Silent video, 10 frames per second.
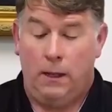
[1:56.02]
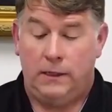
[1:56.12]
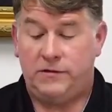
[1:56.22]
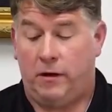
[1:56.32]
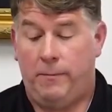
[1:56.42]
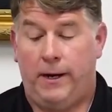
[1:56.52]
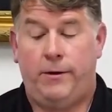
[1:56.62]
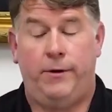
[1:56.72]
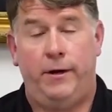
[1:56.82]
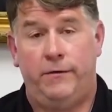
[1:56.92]
Let's talk about
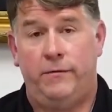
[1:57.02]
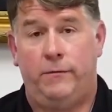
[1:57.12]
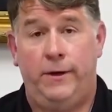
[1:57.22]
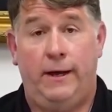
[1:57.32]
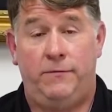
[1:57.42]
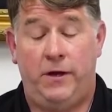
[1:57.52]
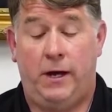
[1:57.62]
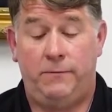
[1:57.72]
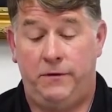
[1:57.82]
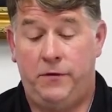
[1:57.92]
careers. We have
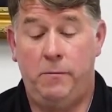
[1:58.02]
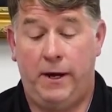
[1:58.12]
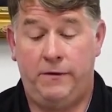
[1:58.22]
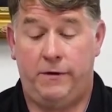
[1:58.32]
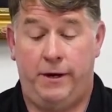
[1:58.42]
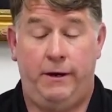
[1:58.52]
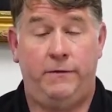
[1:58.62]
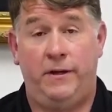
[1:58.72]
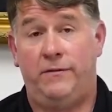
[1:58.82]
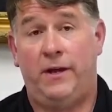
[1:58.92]
jobs in two major
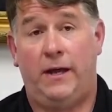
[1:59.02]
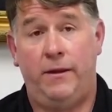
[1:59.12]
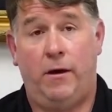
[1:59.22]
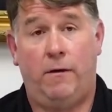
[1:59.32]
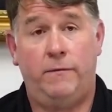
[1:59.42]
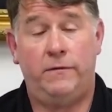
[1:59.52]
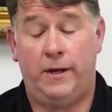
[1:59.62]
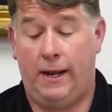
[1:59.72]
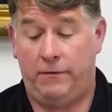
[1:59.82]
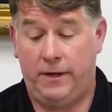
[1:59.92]
areas, inside the office
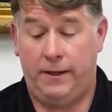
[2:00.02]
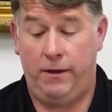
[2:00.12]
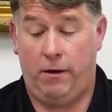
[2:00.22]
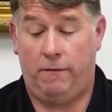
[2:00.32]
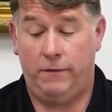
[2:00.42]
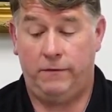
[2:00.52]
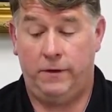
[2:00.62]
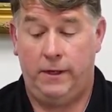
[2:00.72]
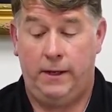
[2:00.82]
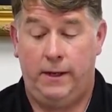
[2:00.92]
and outside the office.
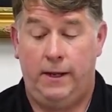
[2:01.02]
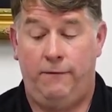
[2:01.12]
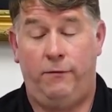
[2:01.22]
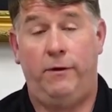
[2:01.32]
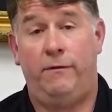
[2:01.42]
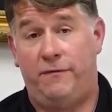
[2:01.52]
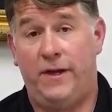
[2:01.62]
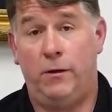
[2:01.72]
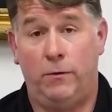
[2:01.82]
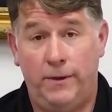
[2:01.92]
If you're in the
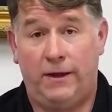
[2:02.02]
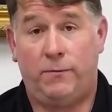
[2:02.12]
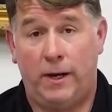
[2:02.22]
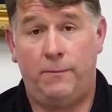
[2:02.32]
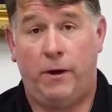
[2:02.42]
field, that's what I'm